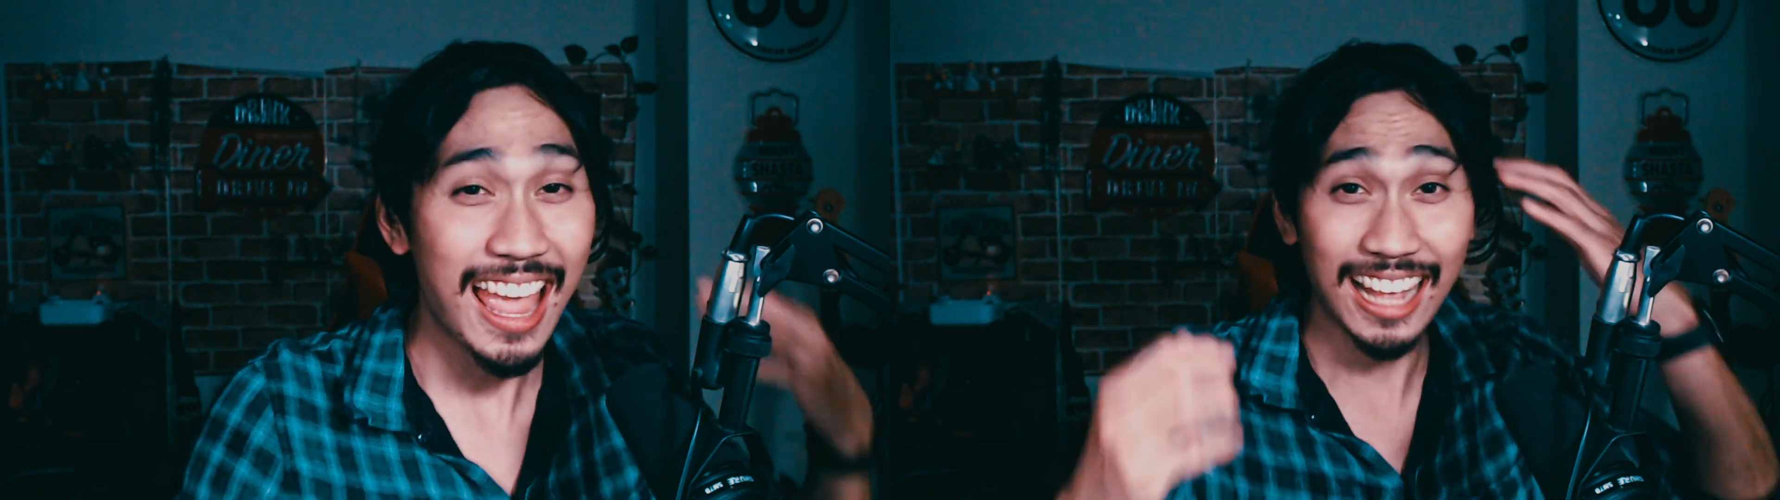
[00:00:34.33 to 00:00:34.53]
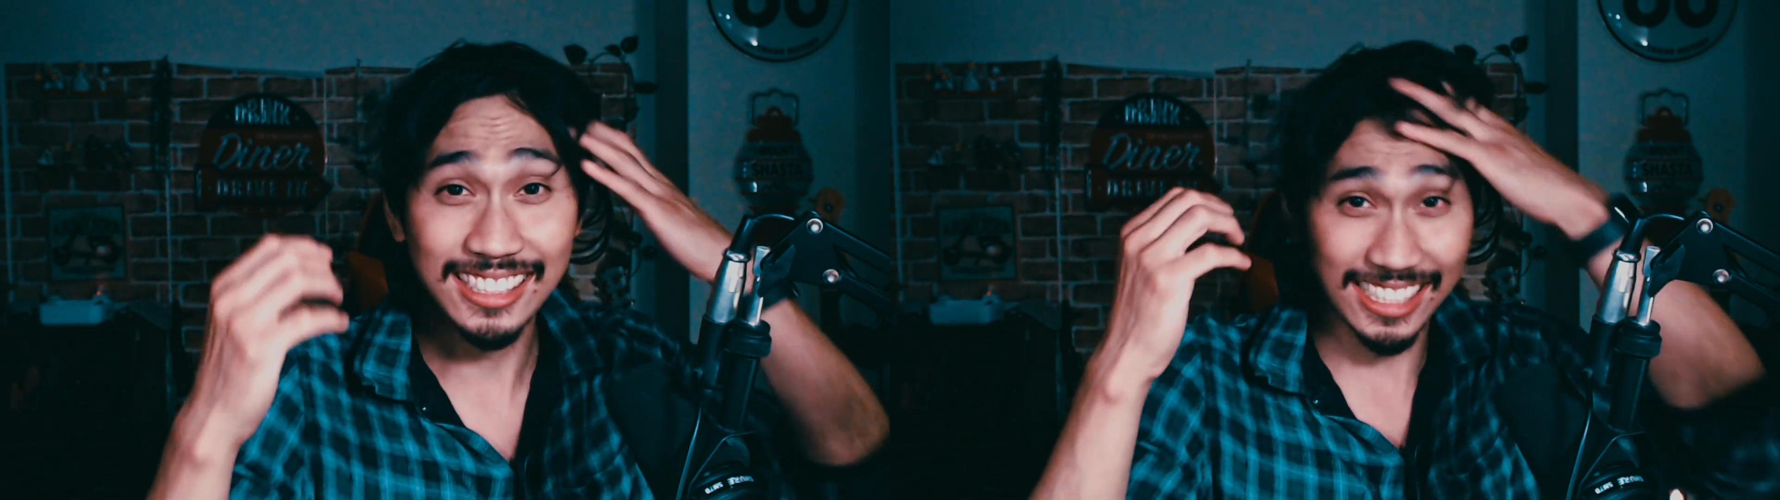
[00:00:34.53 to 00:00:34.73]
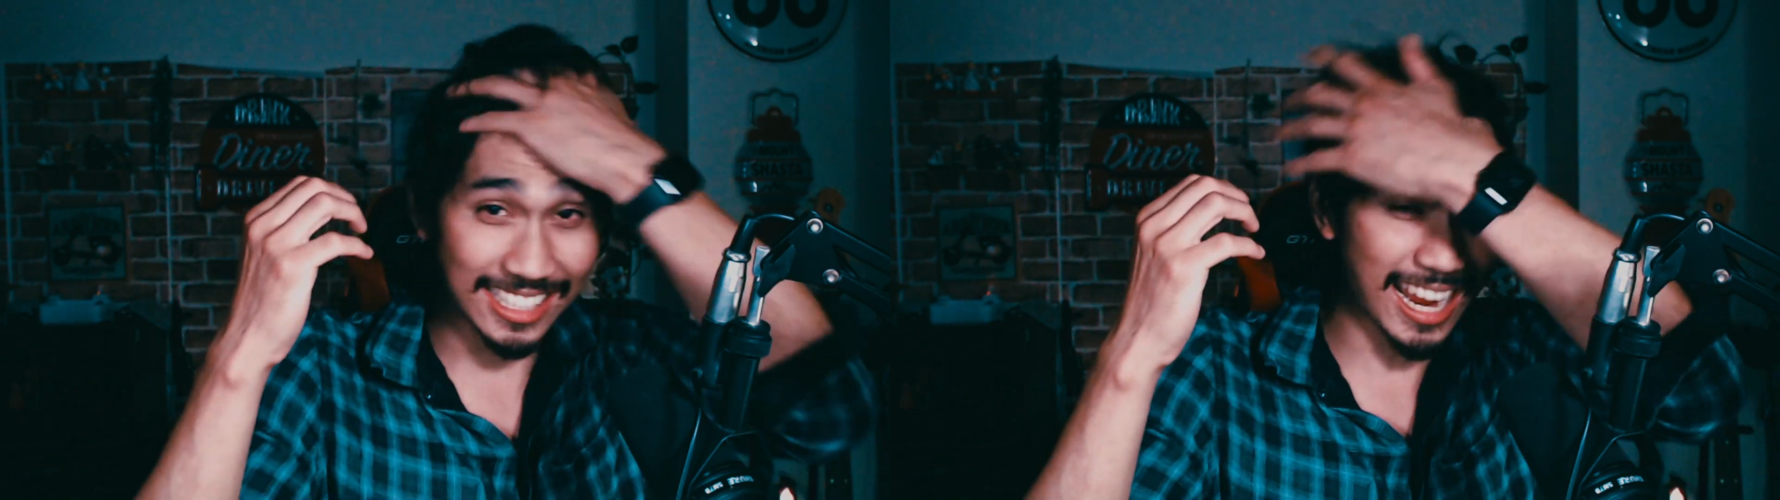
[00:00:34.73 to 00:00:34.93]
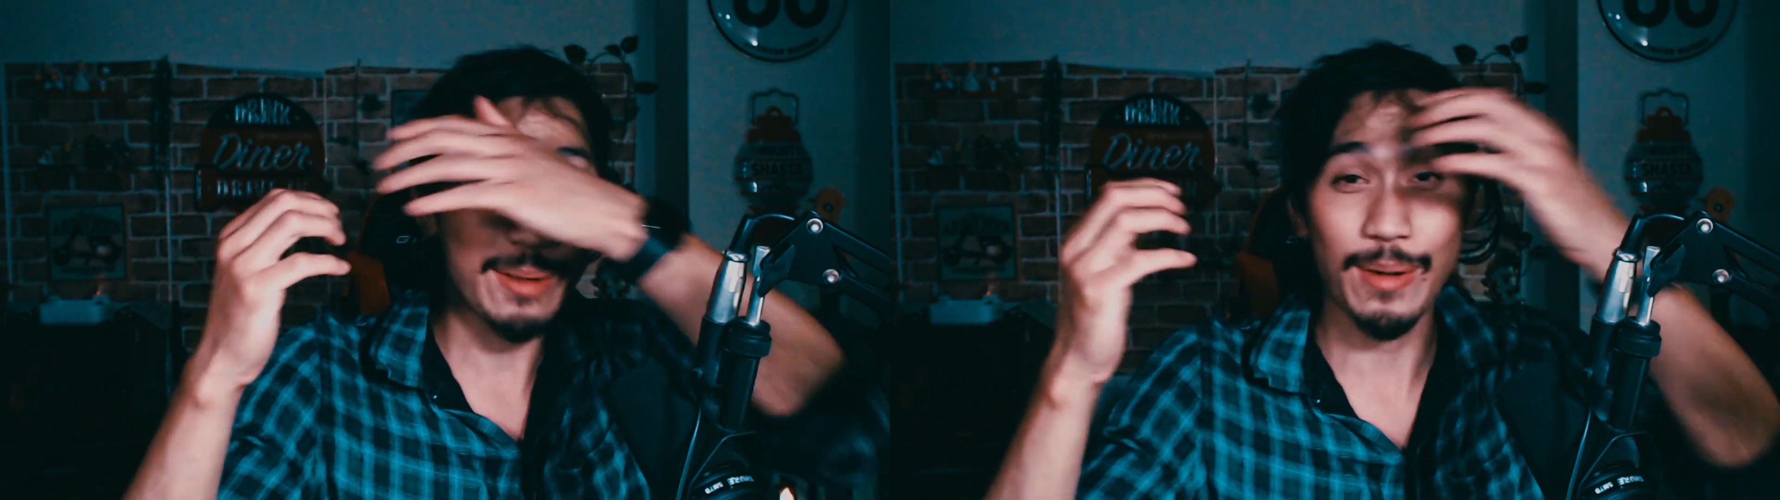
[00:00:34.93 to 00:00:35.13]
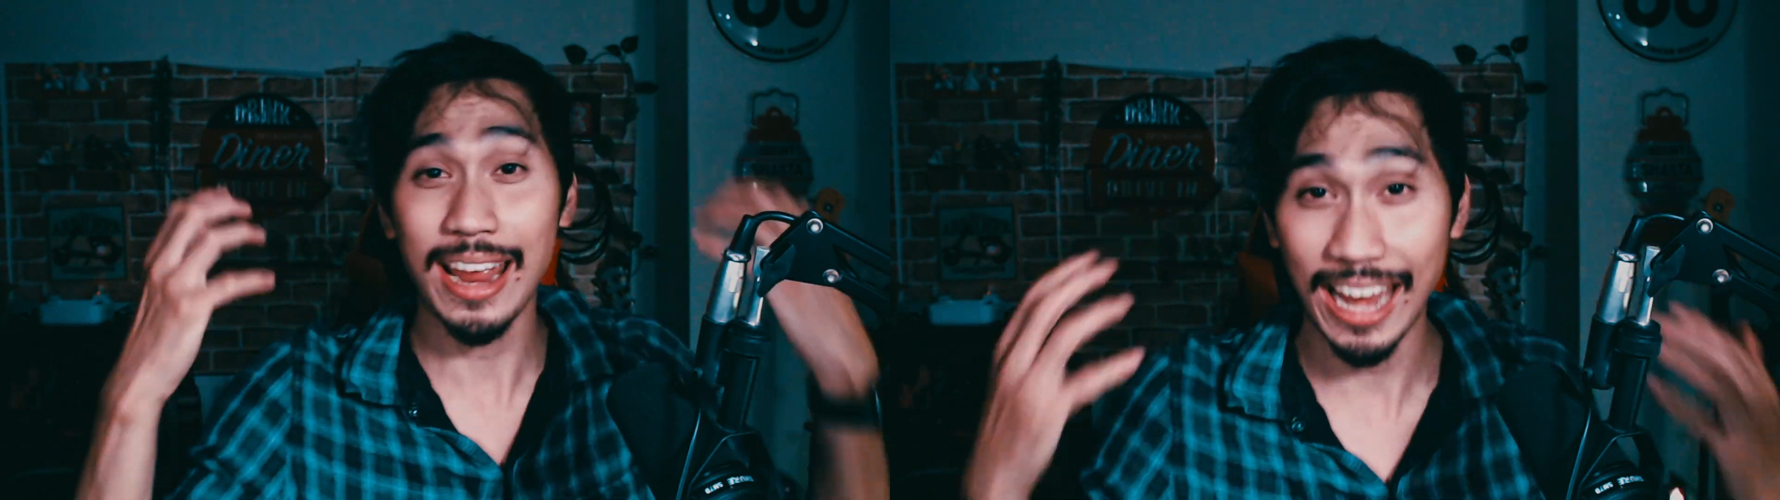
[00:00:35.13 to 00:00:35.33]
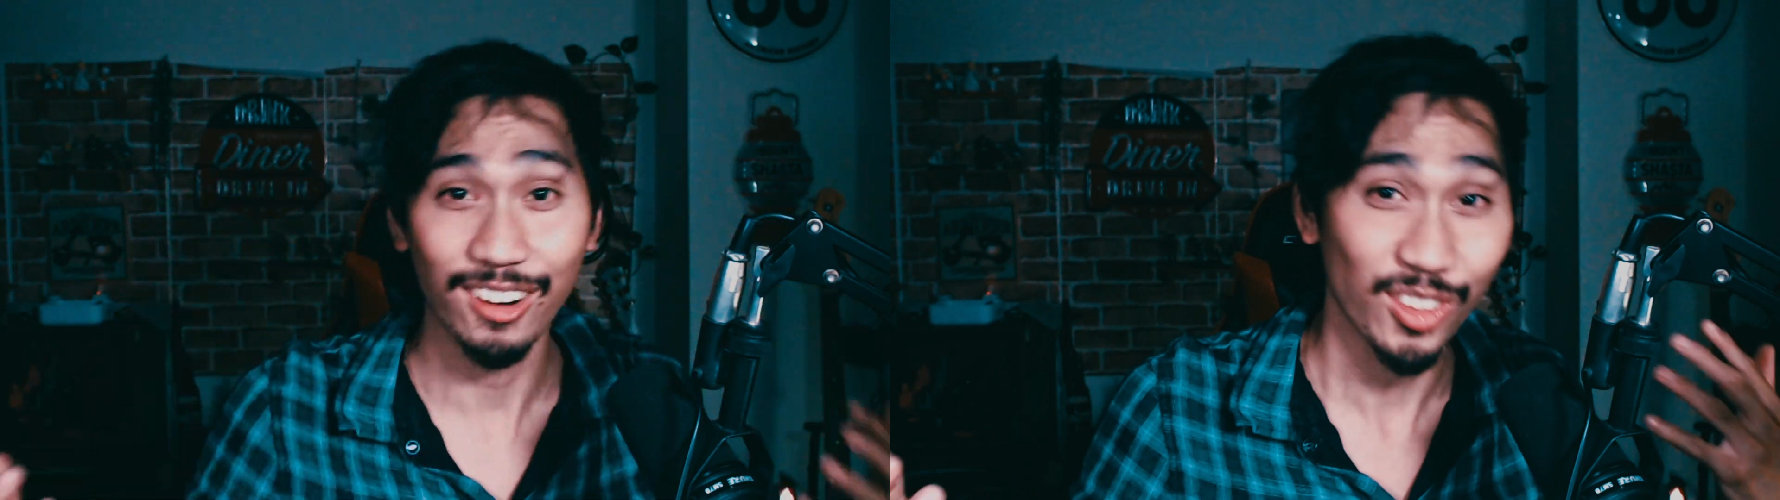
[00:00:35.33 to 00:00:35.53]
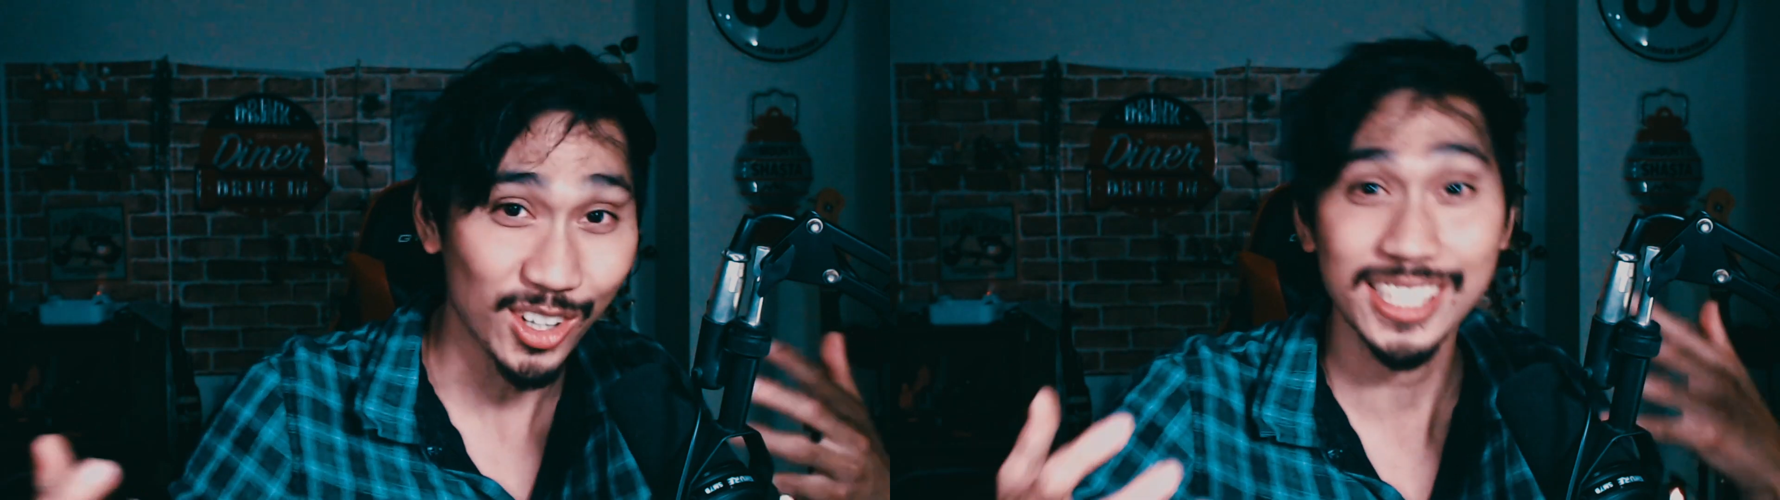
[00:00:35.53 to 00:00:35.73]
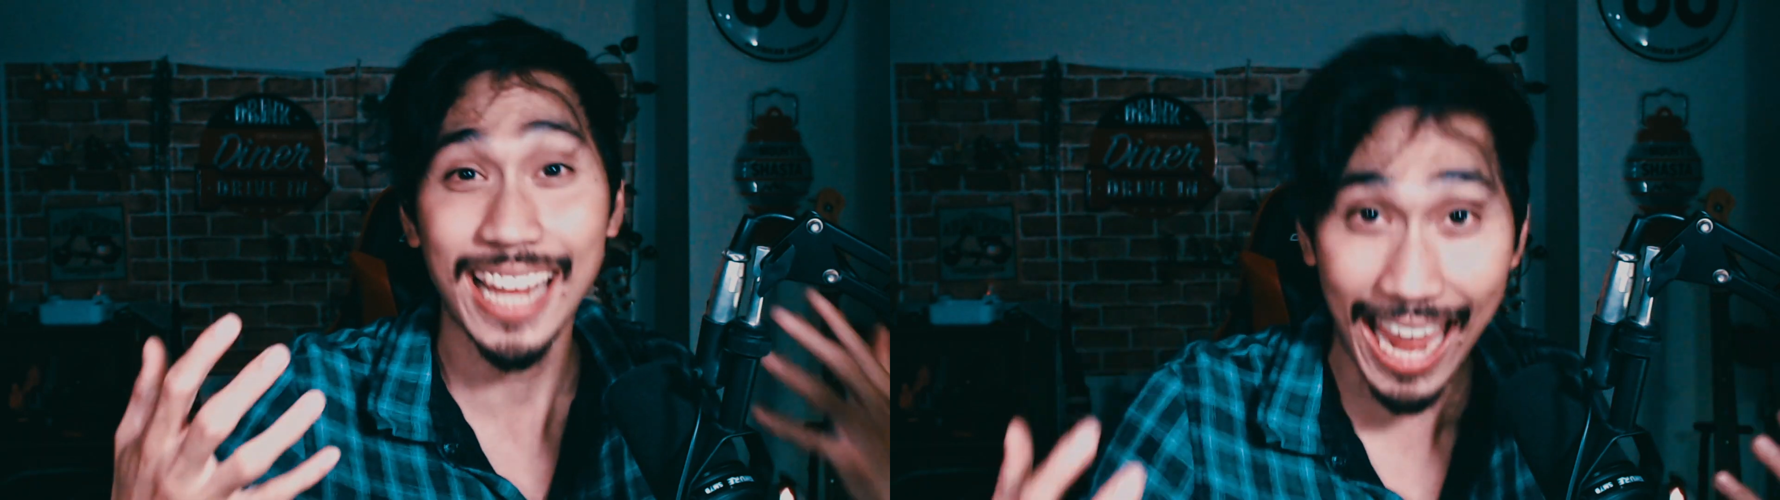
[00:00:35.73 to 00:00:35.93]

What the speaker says: And today my hair looks like